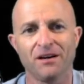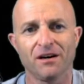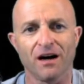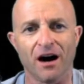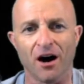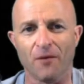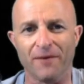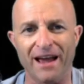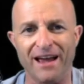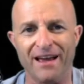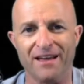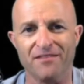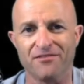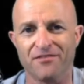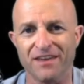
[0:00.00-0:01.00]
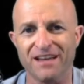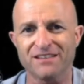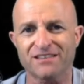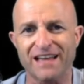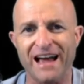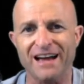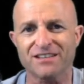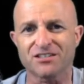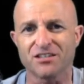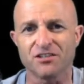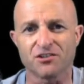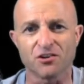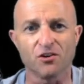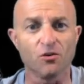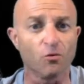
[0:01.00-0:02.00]
and this has to
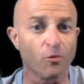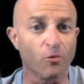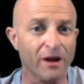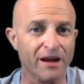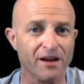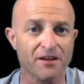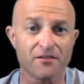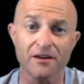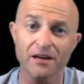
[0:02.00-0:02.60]
do with